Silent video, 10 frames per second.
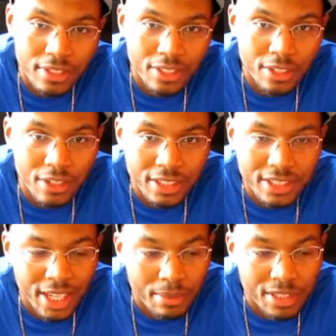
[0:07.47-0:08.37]
I just
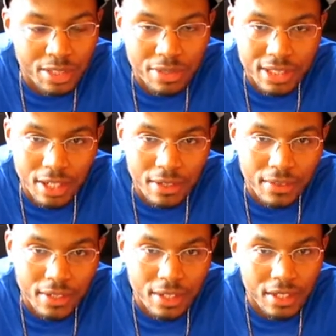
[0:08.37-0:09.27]
came to see what's up
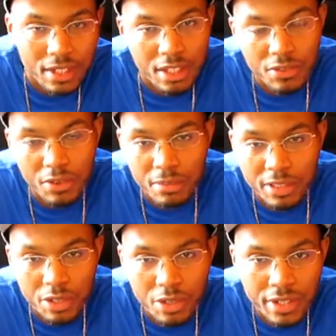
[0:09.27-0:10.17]
from
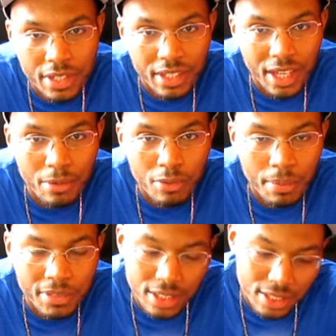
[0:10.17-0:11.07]
Missouri. Came to
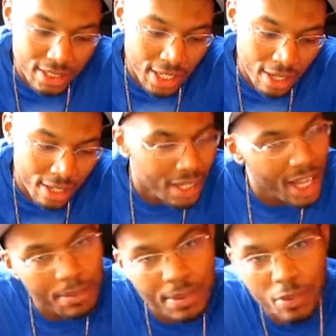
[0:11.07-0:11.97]
represent the town. And a lot
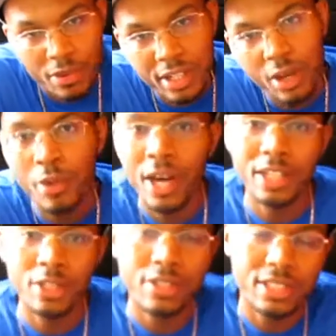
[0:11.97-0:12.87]
of people want to know why I
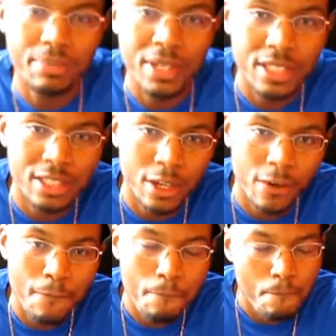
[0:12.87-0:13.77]
do this, man. So
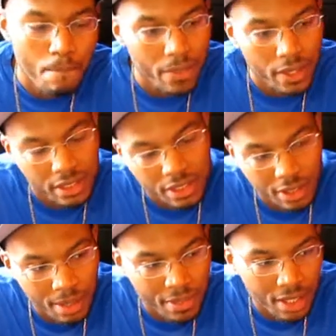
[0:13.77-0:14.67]

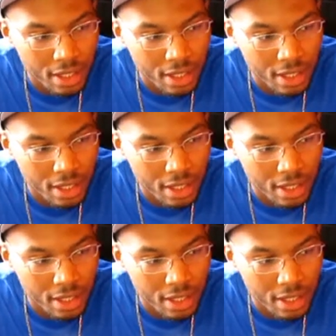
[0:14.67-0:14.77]
let me